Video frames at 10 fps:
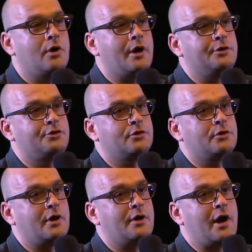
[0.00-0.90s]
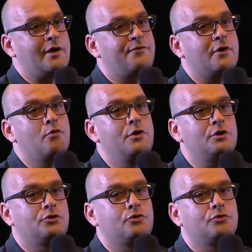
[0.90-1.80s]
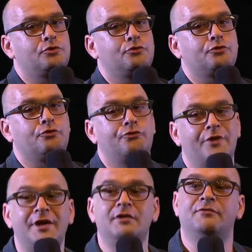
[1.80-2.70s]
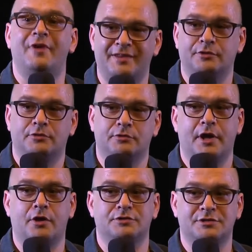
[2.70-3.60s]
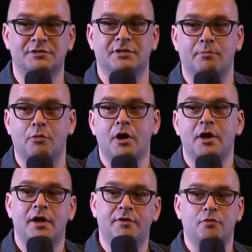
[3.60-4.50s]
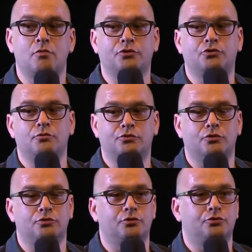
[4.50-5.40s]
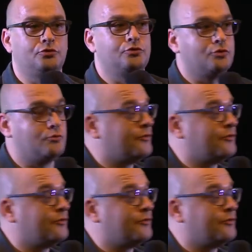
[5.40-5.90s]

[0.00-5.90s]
I think we need to reinvent the ecosystem if we want to